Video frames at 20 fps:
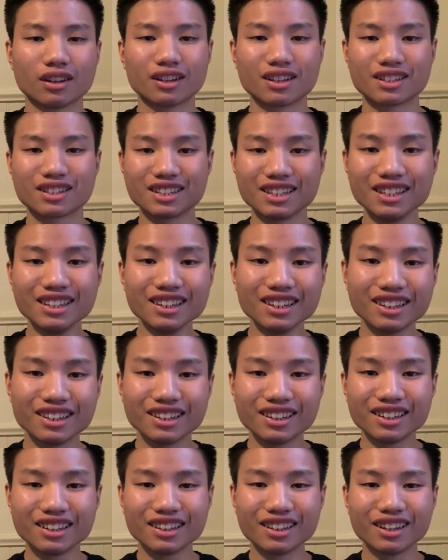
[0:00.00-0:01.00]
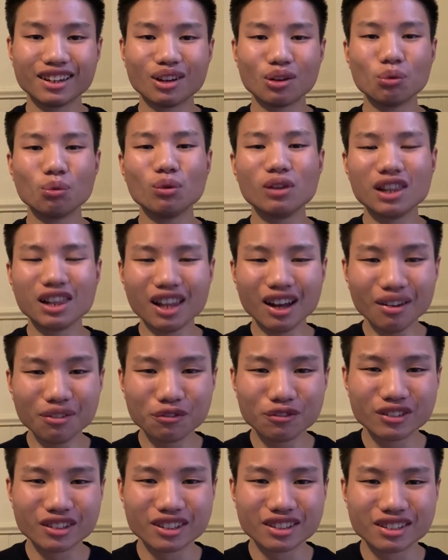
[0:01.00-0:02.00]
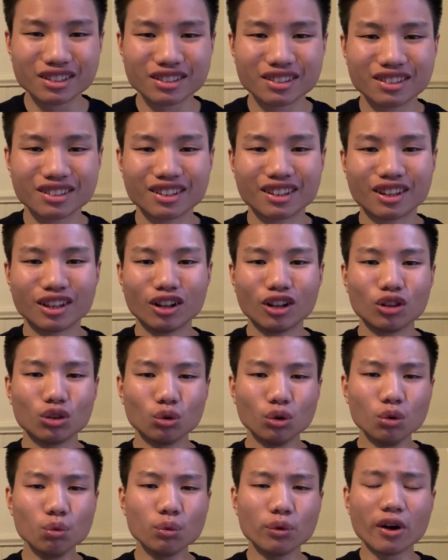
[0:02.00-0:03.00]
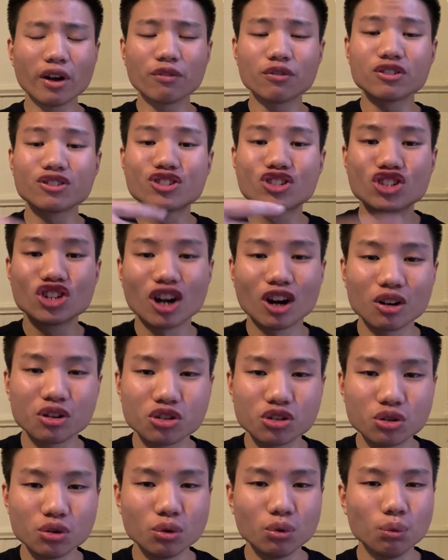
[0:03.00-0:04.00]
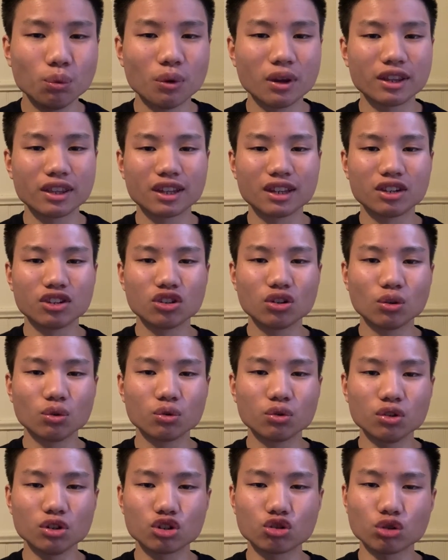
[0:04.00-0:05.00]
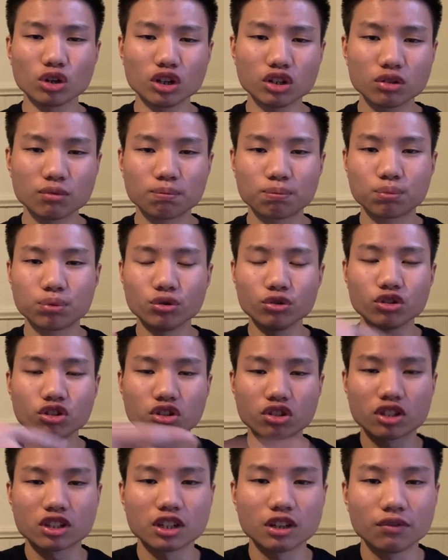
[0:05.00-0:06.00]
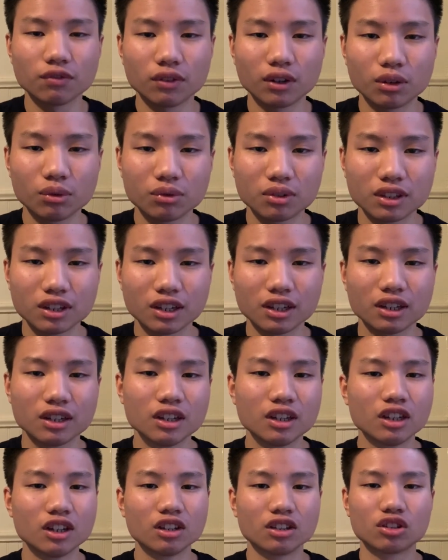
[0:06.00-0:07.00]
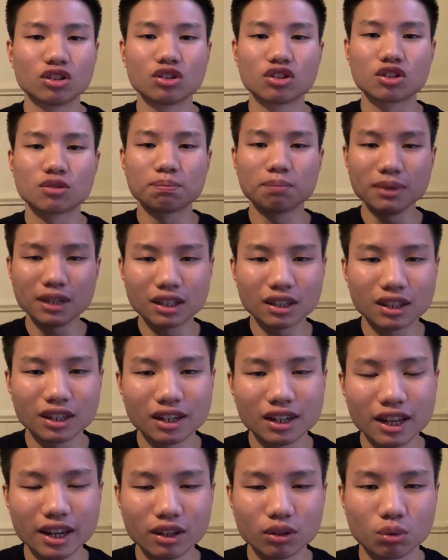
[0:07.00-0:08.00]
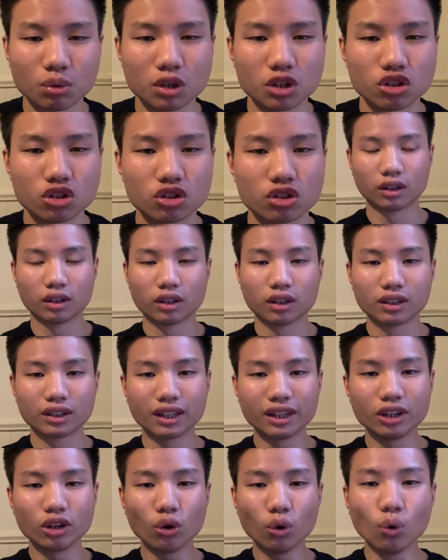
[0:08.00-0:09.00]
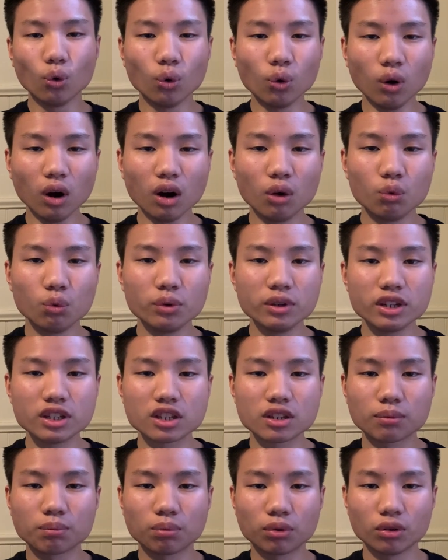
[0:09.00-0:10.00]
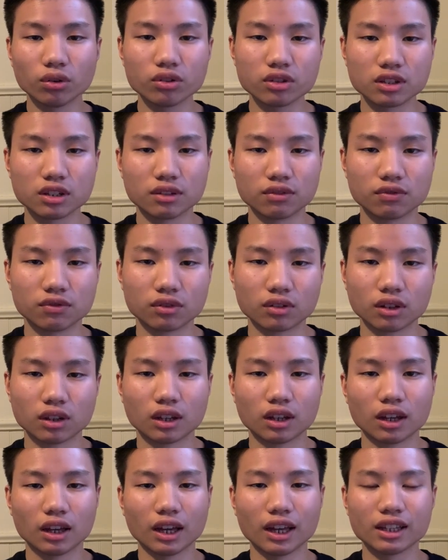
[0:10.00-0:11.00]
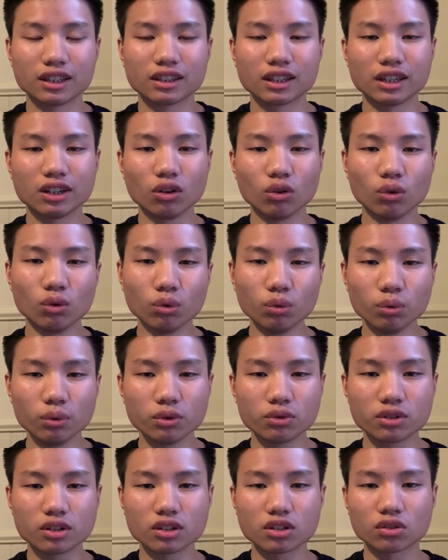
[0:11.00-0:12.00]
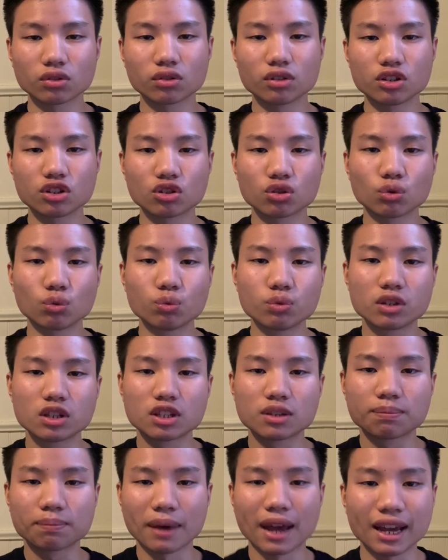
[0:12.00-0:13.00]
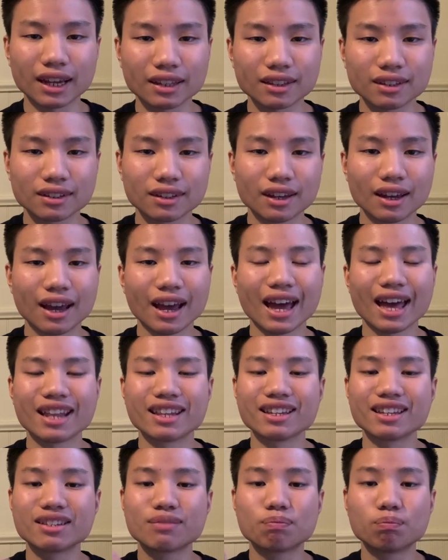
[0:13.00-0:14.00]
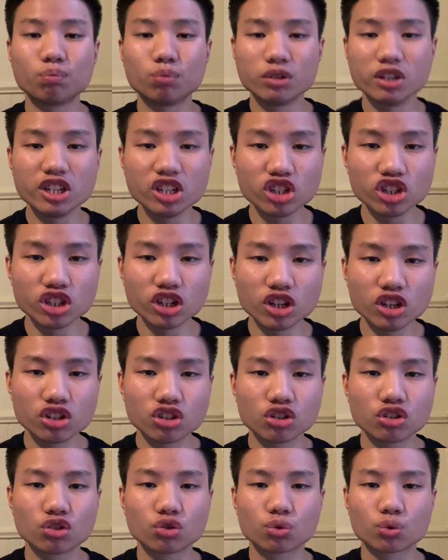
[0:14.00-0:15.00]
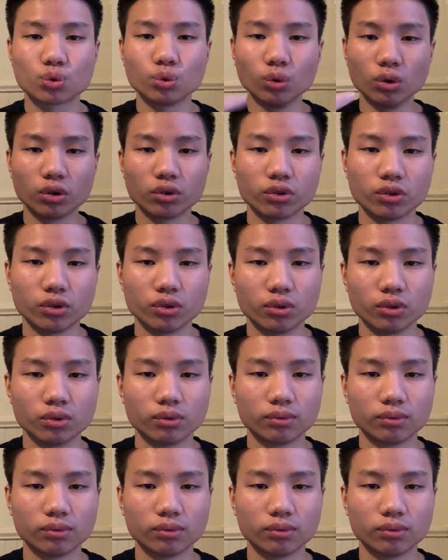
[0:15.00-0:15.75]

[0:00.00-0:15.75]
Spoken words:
See? We love it. No one will ever judge you when they know you're trying to put yourself out there to speak their language. They all are really supportive, and they all will just only show respect and appreciation toward you.